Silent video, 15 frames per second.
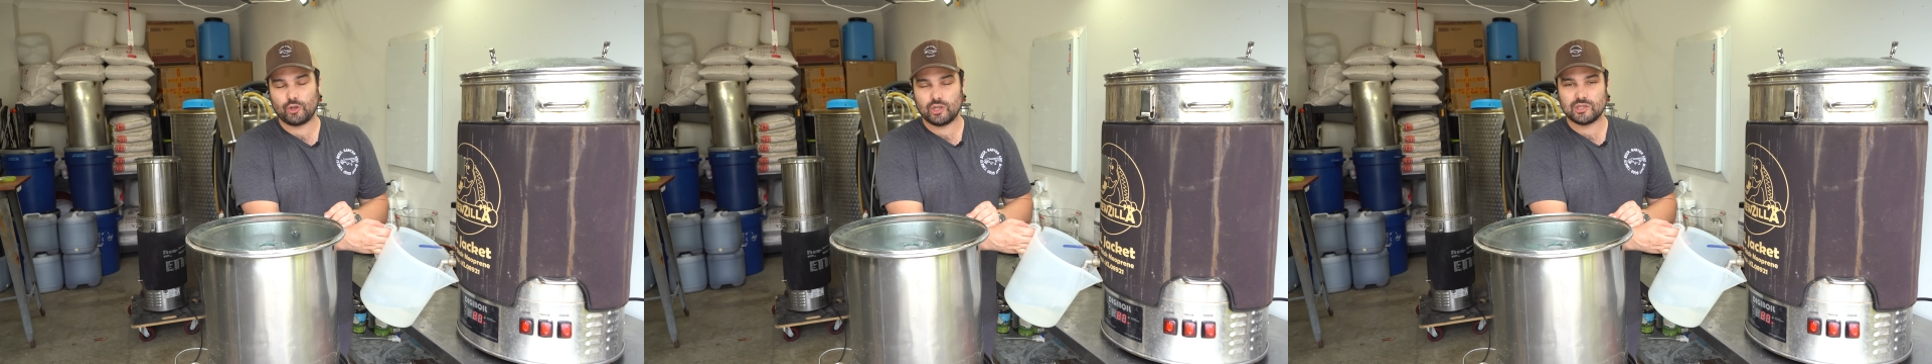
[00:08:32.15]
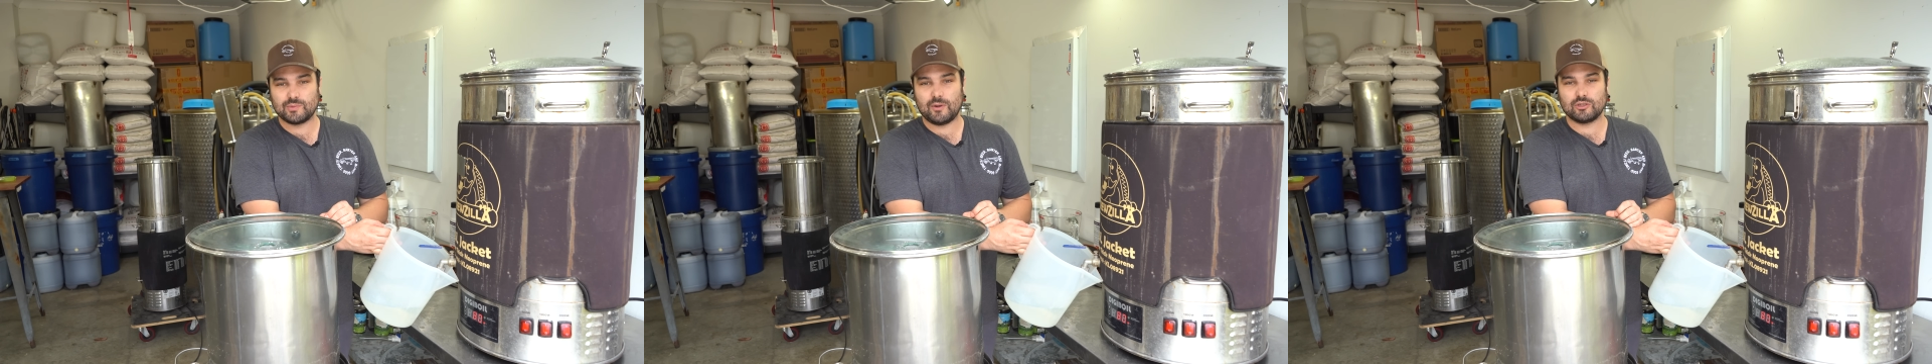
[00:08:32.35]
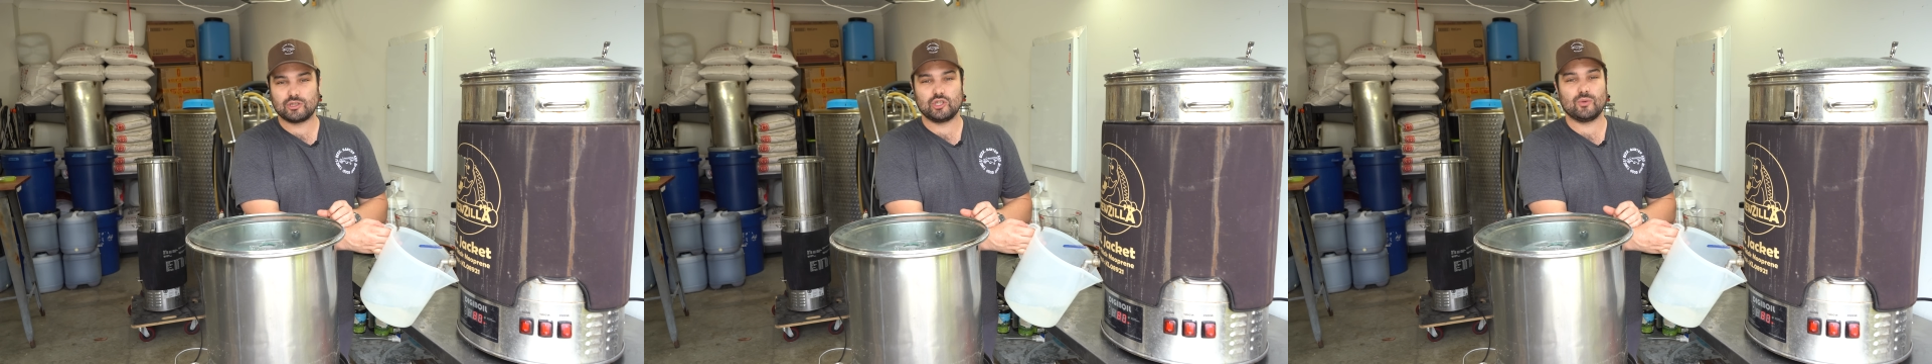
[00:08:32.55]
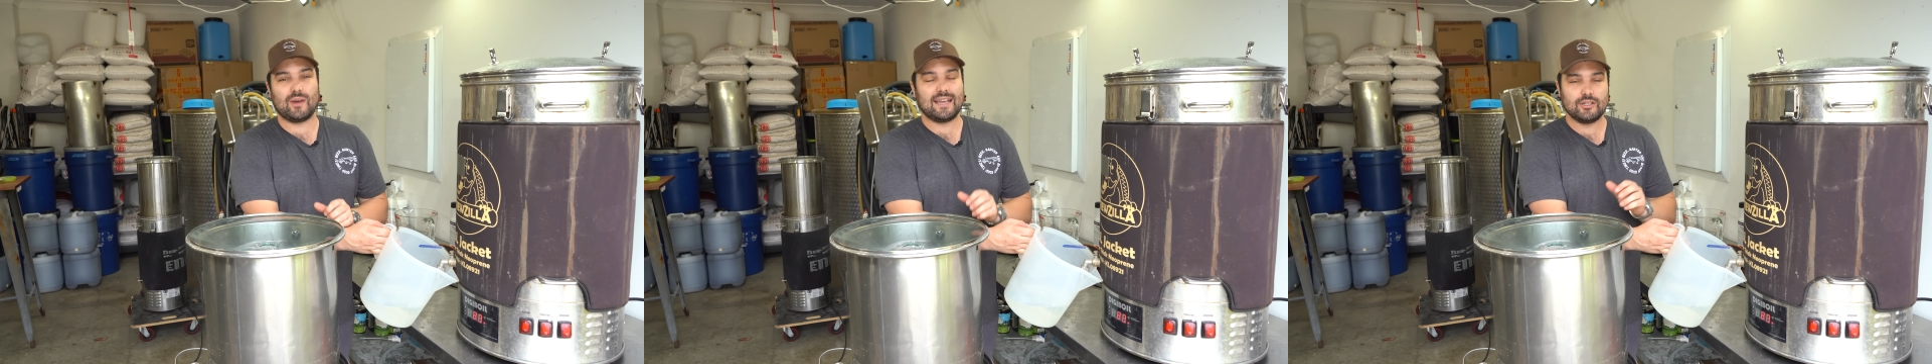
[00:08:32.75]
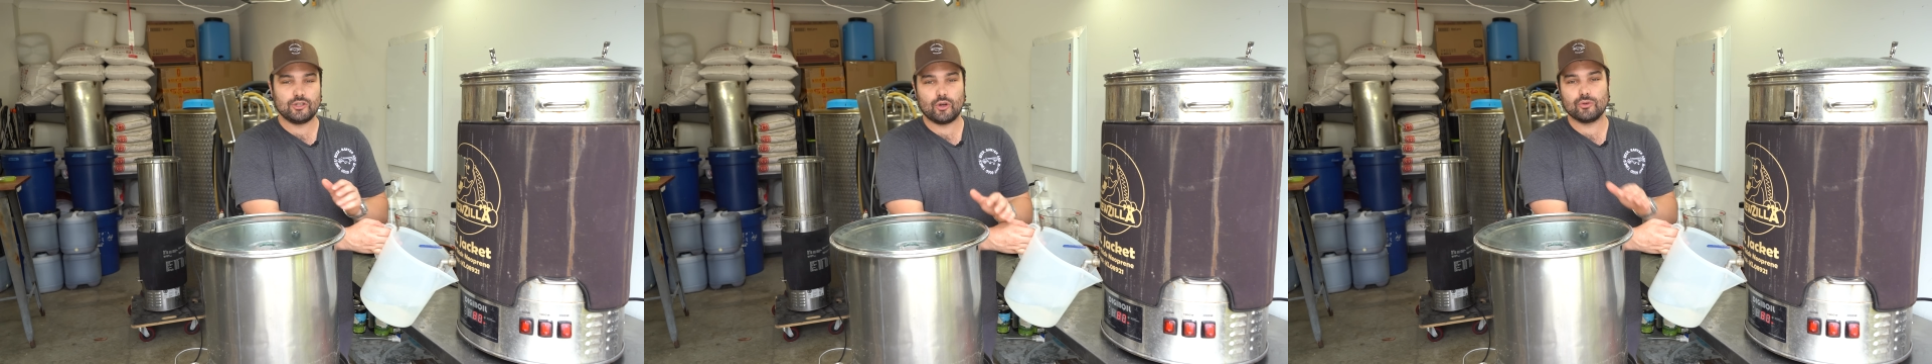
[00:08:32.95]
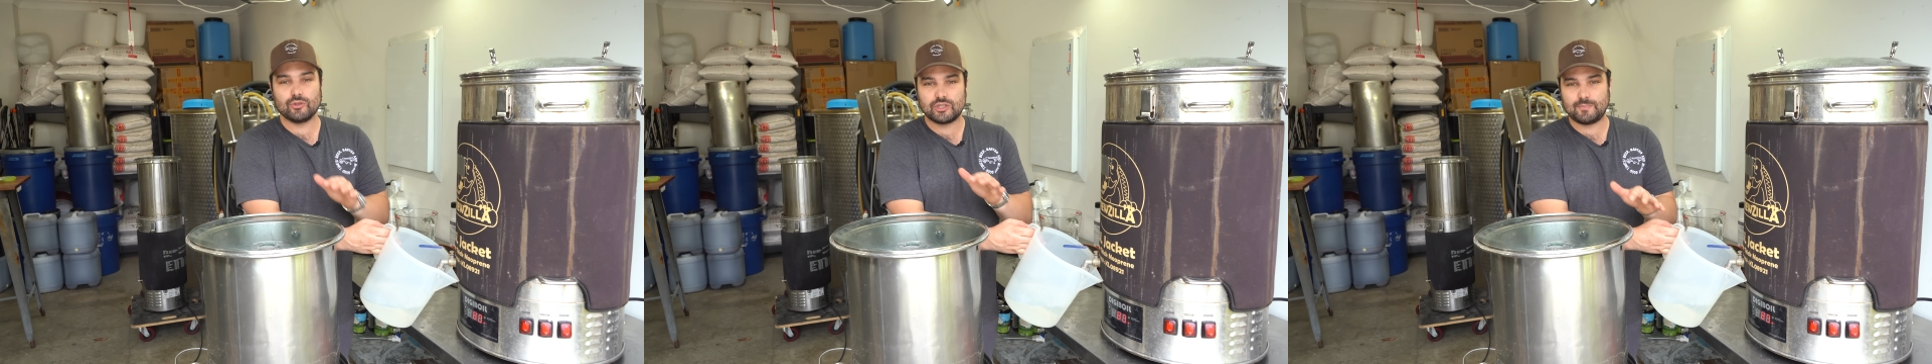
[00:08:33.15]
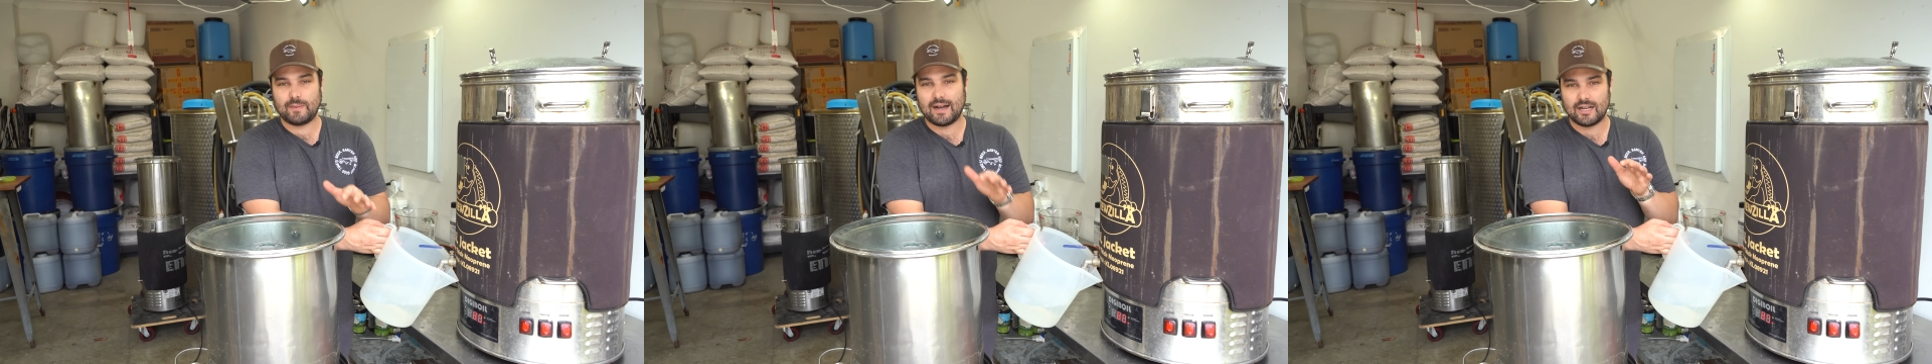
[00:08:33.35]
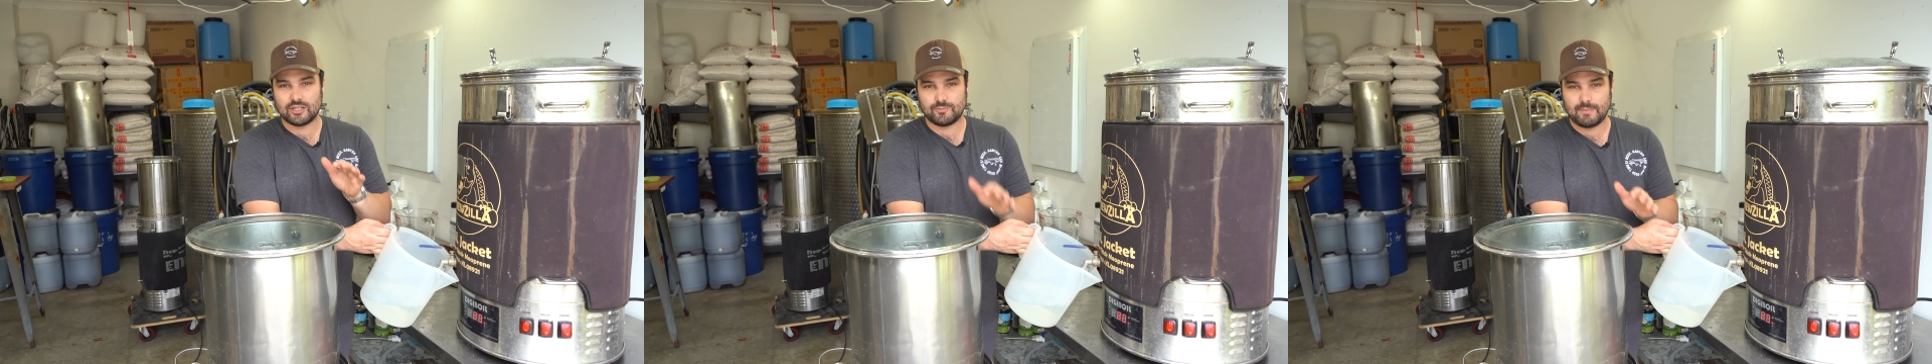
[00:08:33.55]
you as well to do a no
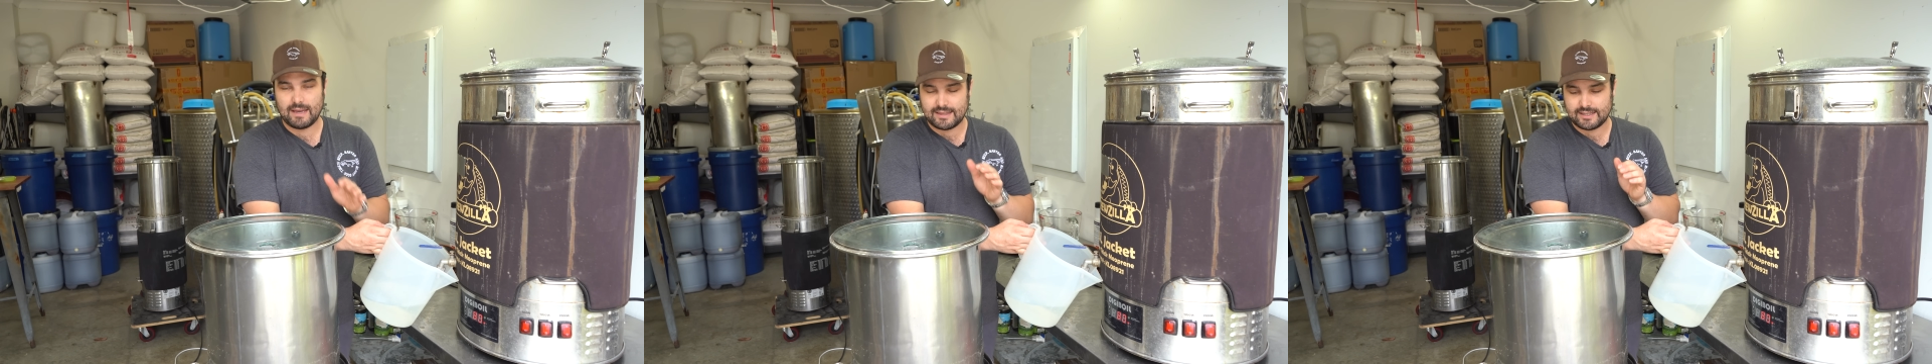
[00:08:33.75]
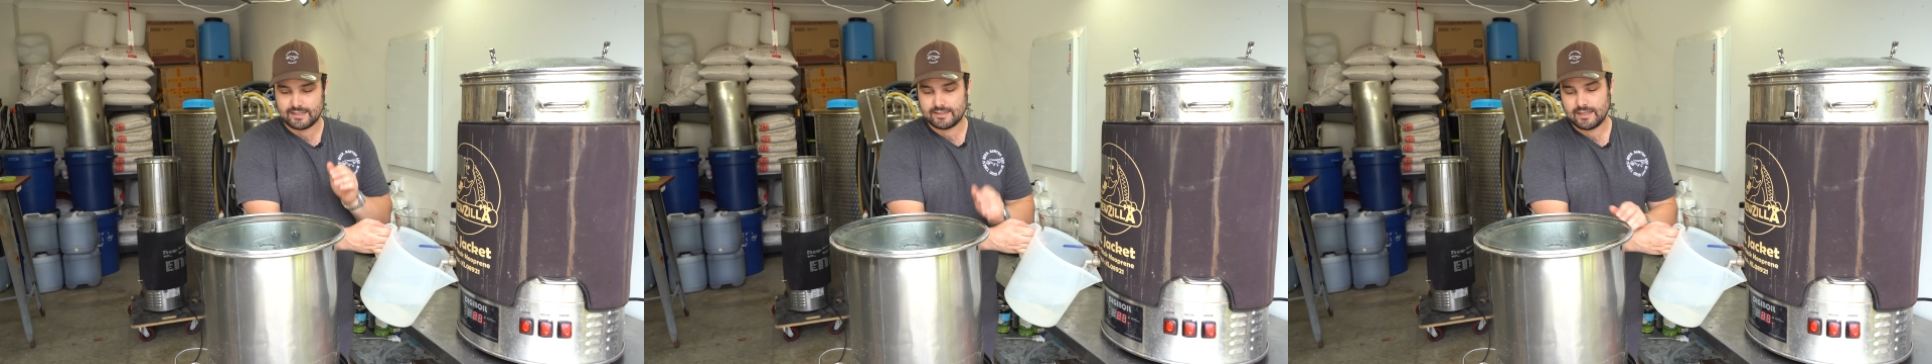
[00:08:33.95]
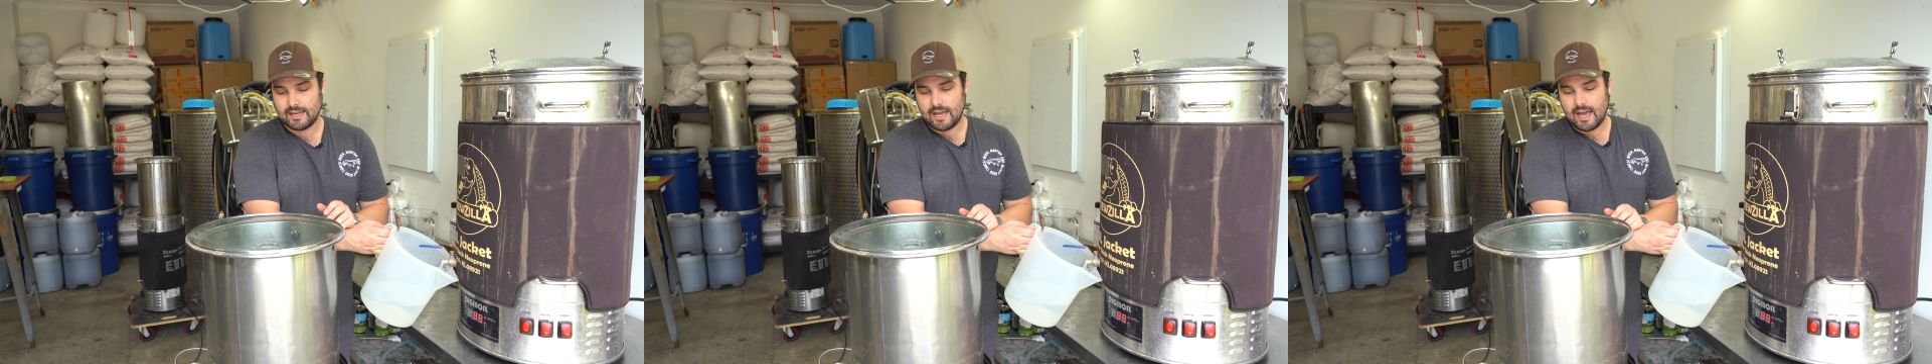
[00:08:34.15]
sparge method.